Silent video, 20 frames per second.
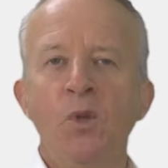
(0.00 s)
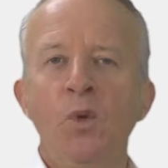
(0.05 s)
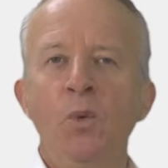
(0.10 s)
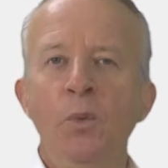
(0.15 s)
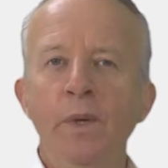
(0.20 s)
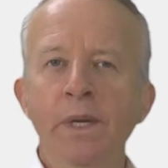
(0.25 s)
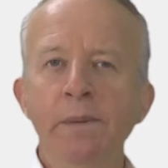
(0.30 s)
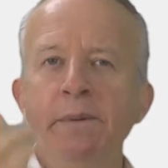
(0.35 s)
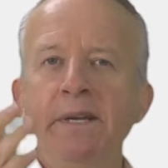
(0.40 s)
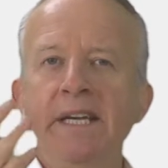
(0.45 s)

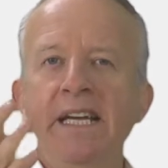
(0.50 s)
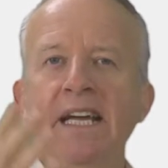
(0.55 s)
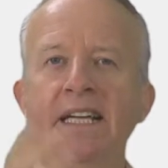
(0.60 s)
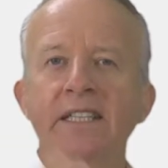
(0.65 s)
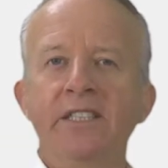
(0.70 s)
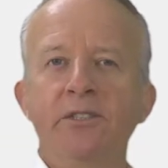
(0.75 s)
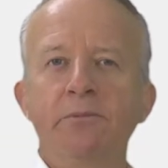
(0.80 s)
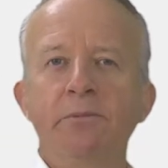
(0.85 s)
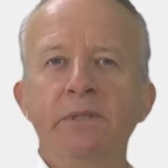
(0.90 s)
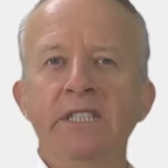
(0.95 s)
We
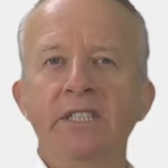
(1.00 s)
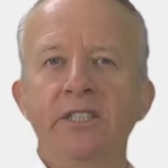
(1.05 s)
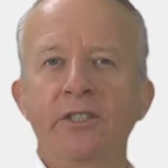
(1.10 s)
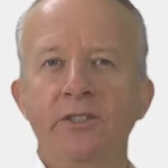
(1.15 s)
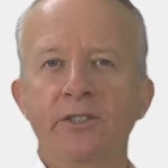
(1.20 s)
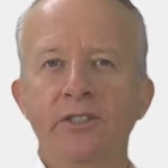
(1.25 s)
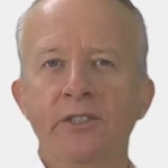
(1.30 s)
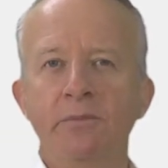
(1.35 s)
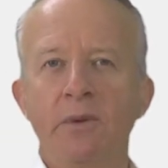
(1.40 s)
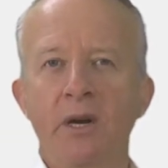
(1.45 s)
began to
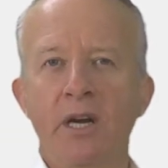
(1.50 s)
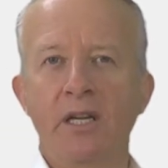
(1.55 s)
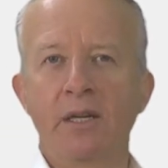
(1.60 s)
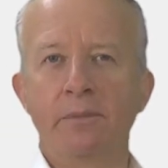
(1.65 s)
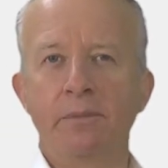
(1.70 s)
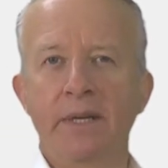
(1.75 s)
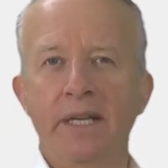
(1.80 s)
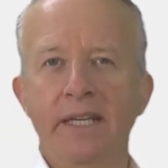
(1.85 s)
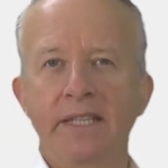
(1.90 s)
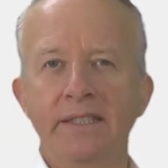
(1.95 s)
research the
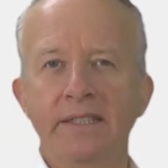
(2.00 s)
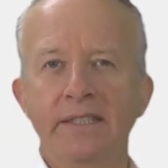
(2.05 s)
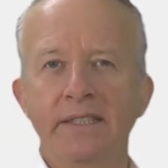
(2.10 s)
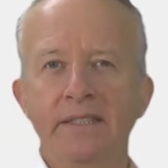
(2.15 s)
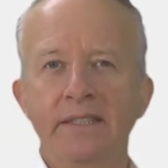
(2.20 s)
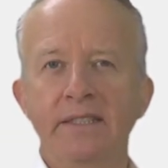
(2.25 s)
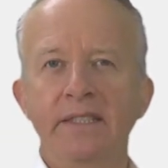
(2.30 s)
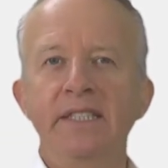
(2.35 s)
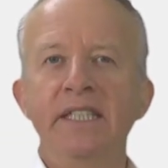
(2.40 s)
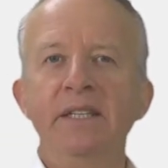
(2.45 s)
marketplace
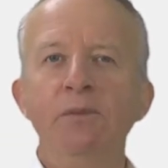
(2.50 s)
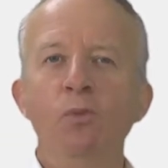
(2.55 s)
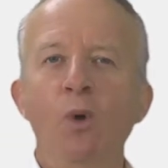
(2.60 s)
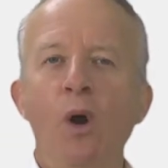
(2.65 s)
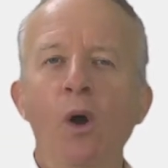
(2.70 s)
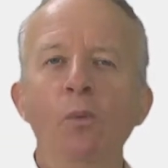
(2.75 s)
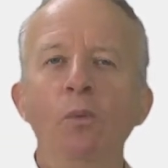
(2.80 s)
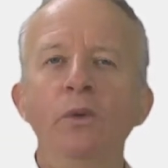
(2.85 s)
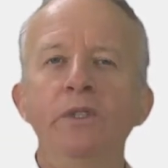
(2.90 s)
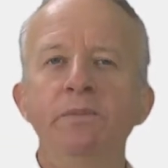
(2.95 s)
to see
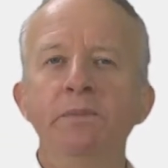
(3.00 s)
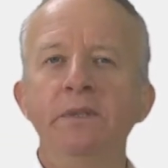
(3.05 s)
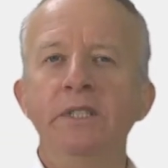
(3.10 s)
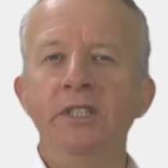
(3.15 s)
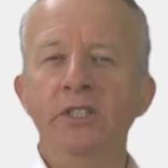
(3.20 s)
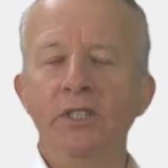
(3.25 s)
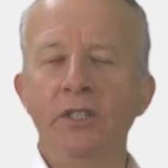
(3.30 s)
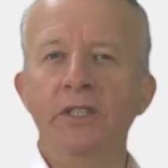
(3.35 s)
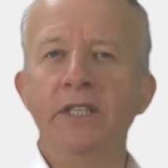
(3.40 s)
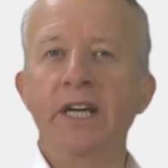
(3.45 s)
what was being
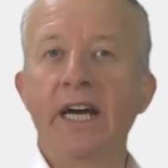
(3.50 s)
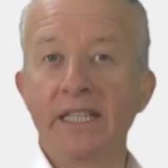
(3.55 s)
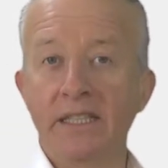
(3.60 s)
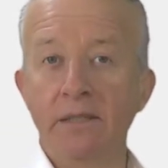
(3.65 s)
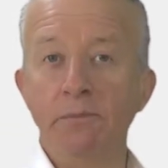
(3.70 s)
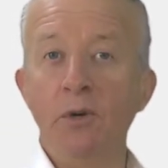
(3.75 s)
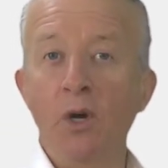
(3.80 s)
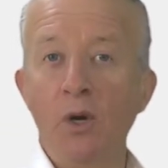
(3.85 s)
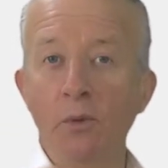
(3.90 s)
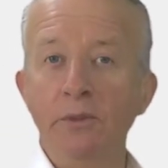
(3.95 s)
done at the
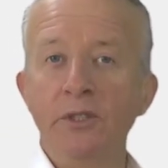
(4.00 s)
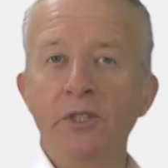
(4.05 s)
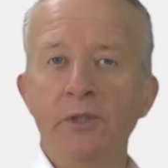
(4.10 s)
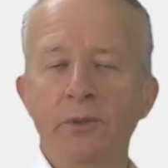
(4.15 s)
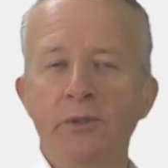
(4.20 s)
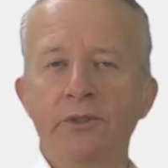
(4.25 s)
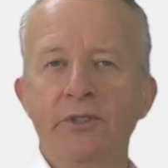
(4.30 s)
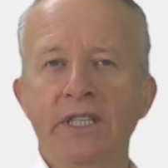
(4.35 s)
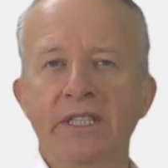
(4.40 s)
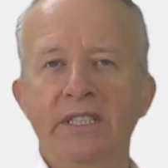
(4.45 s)
moment to
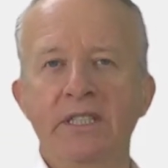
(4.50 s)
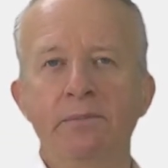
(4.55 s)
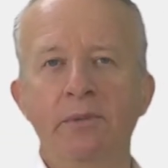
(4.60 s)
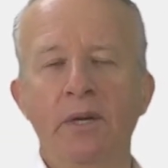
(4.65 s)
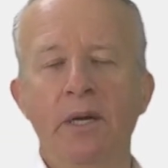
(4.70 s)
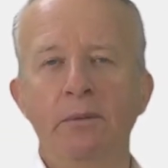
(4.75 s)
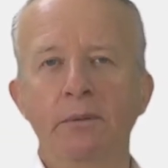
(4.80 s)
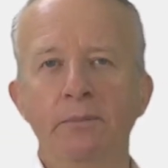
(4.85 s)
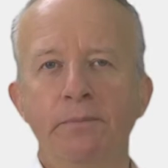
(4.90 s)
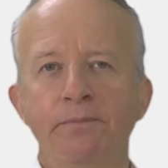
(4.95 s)
address the
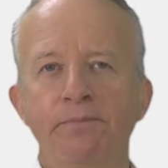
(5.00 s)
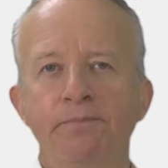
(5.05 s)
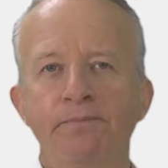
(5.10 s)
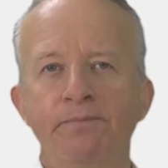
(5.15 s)
problem.